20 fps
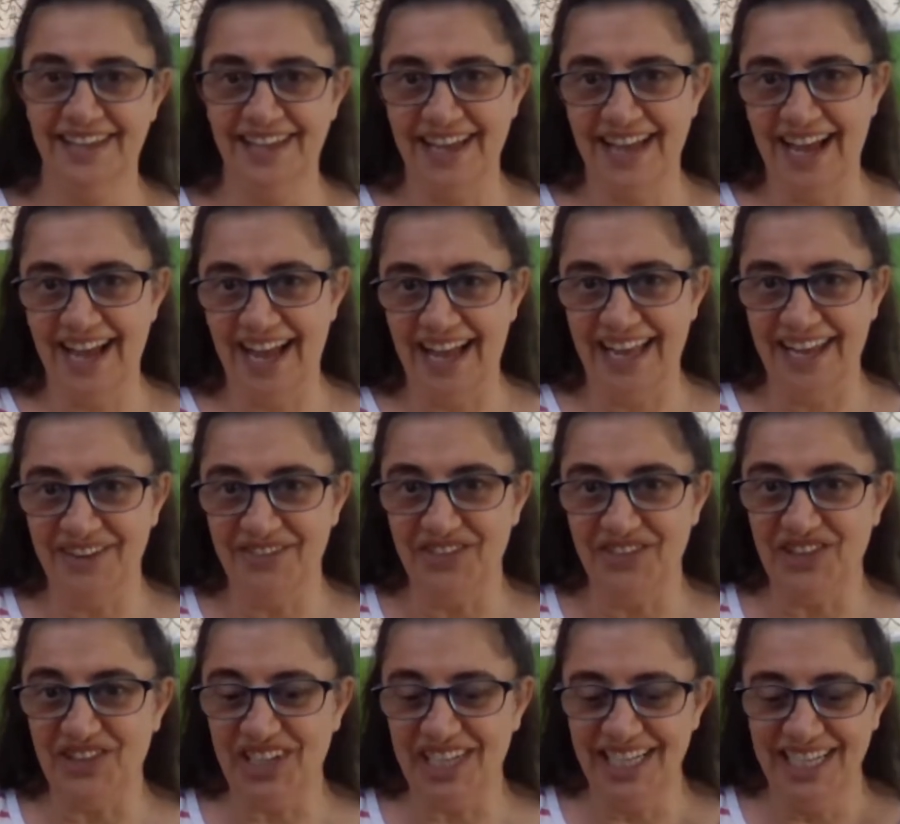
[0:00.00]
Hi,
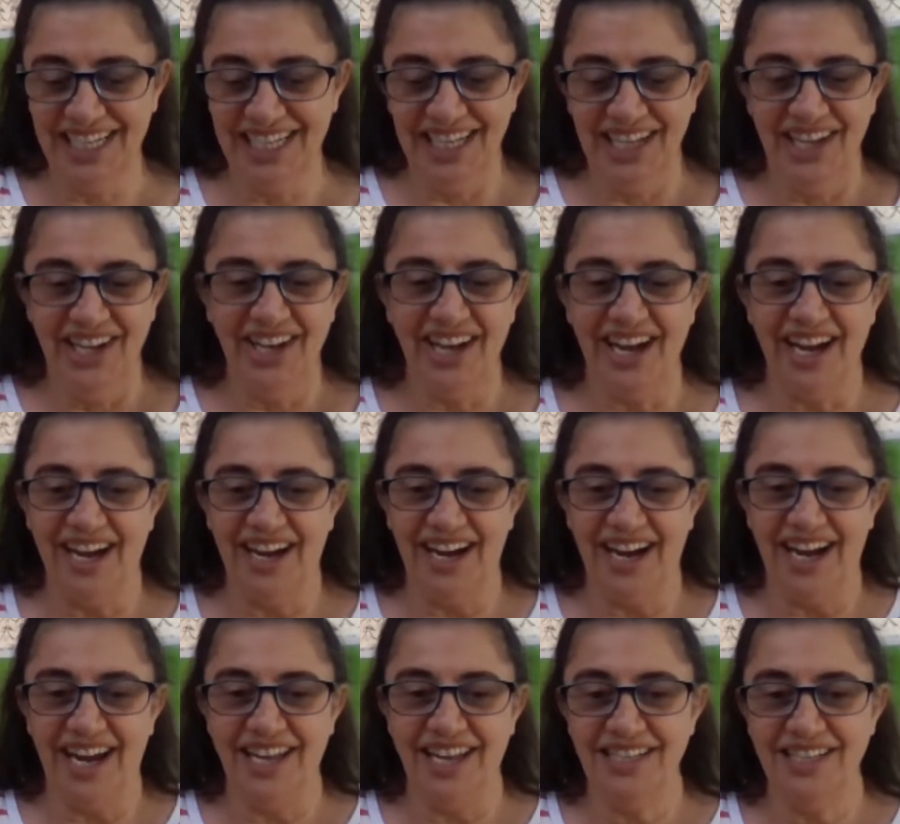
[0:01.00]
everyone. All right.